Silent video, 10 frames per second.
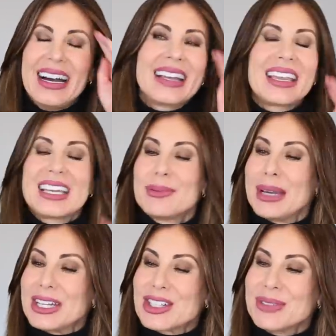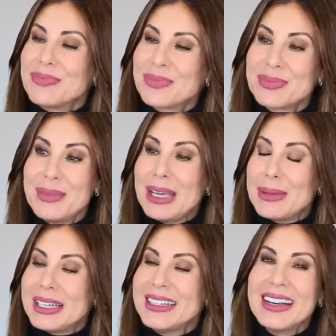I can't imagine.
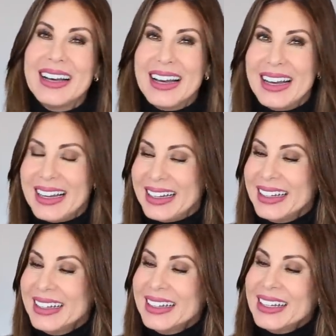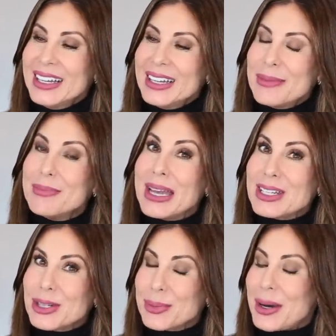Maybe.
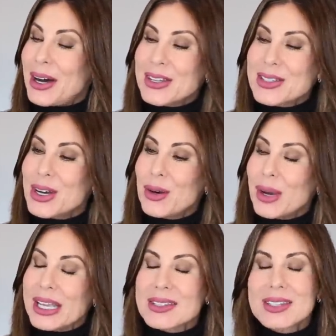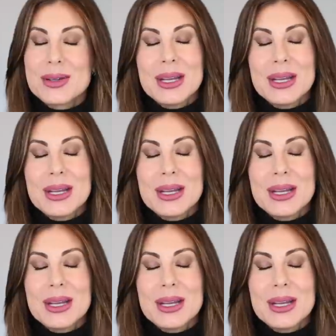Mental pause always.